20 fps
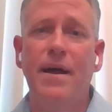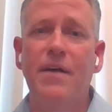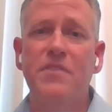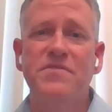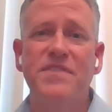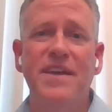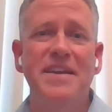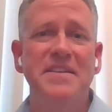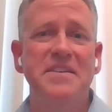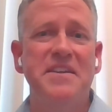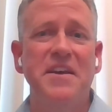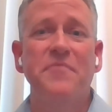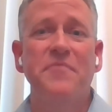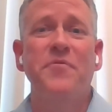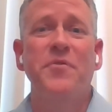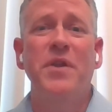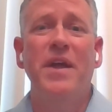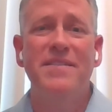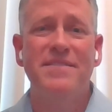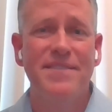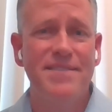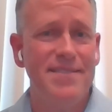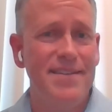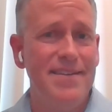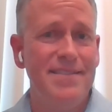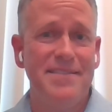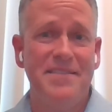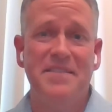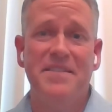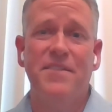I'll say different
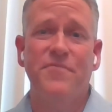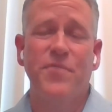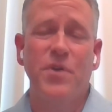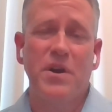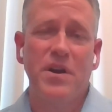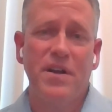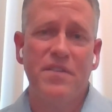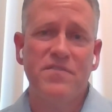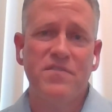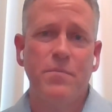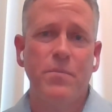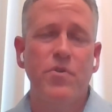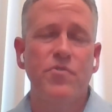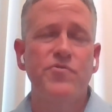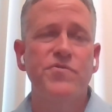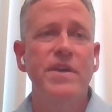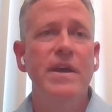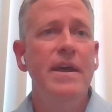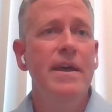entities and different customers.